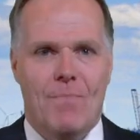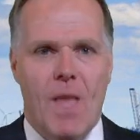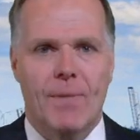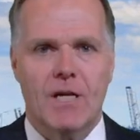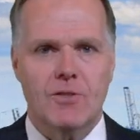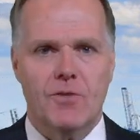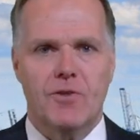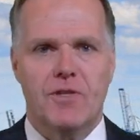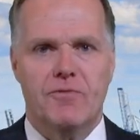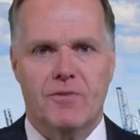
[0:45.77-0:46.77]
Because of the
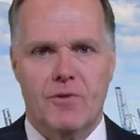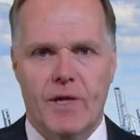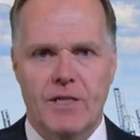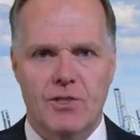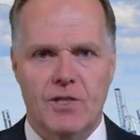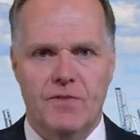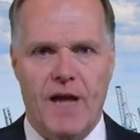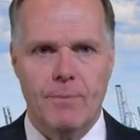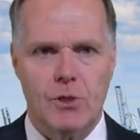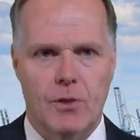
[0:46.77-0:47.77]
different locations and
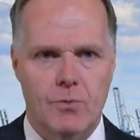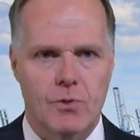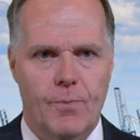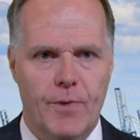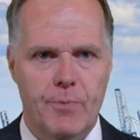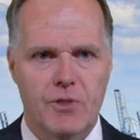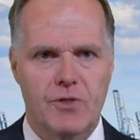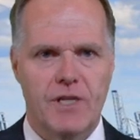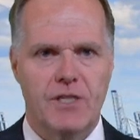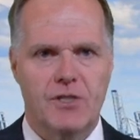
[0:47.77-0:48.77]
time zones, the
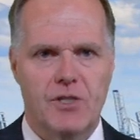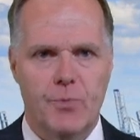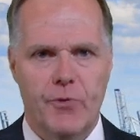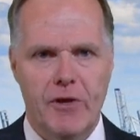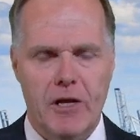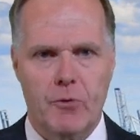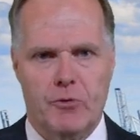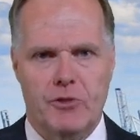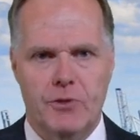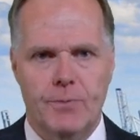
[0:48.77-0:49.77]
presentation is
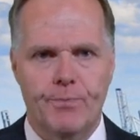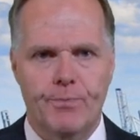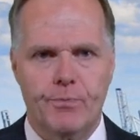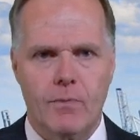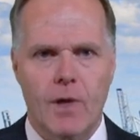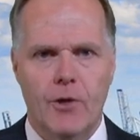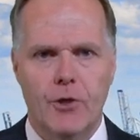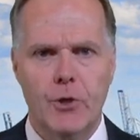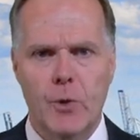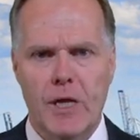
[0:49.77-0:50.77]
pre-recorded. The
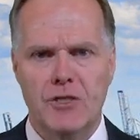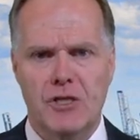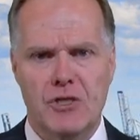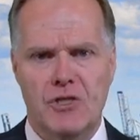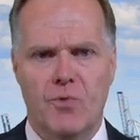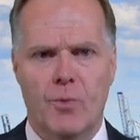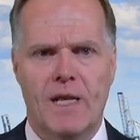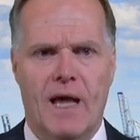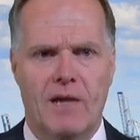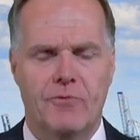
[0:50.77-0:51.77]
Q&A session will be
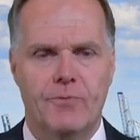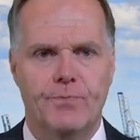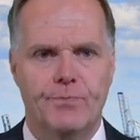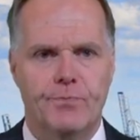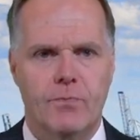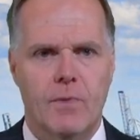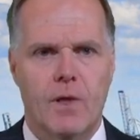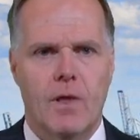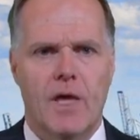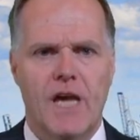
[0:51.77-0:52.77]
live.
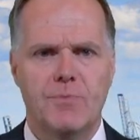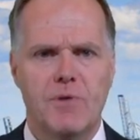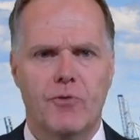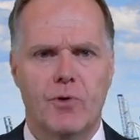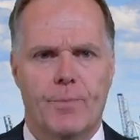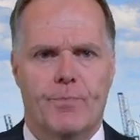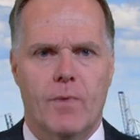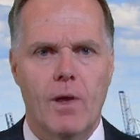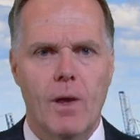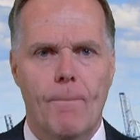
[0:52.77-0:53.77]
As before,
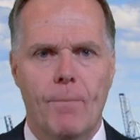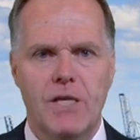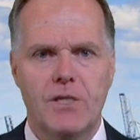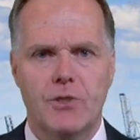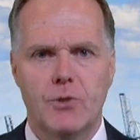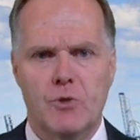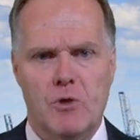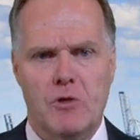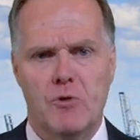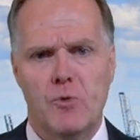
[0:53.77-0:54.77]
please use
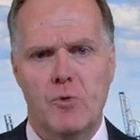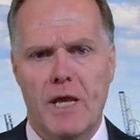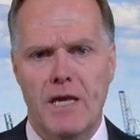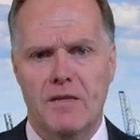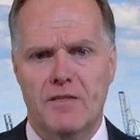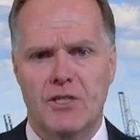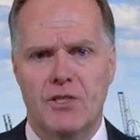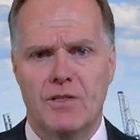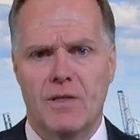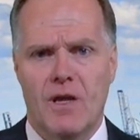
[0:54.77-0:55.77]
the Q&A
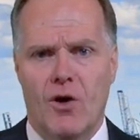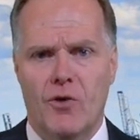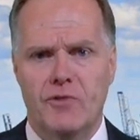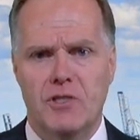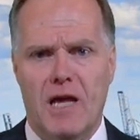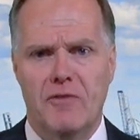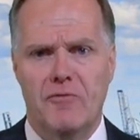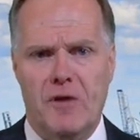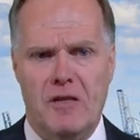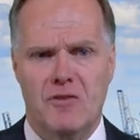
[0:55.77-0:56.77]
section of this live
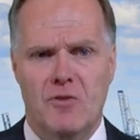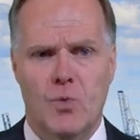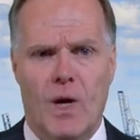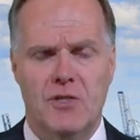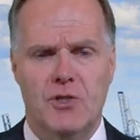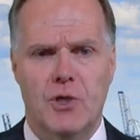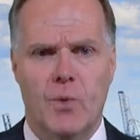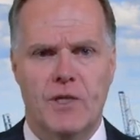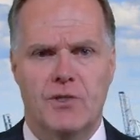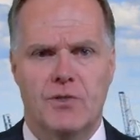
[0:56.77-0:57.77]
event to ask your
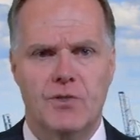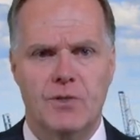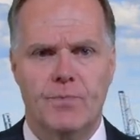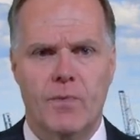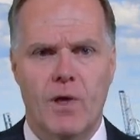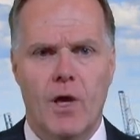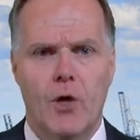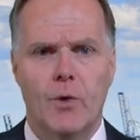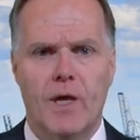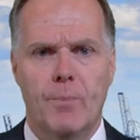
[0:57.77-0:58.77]
questions
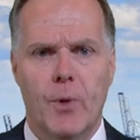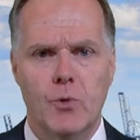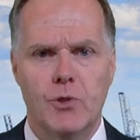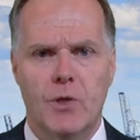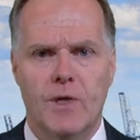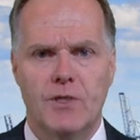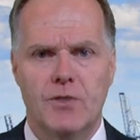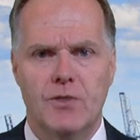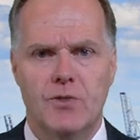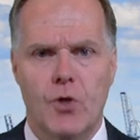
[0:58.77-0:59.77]
you can post your
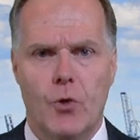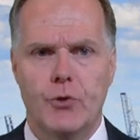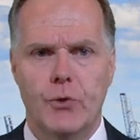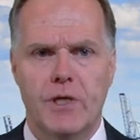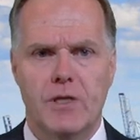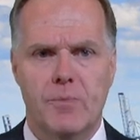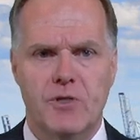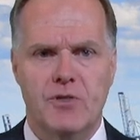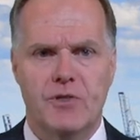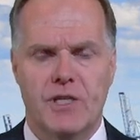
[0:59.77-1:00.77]
questions during the
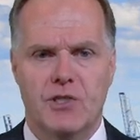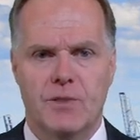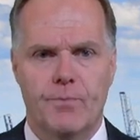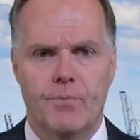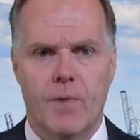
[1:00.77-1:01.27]
presentation.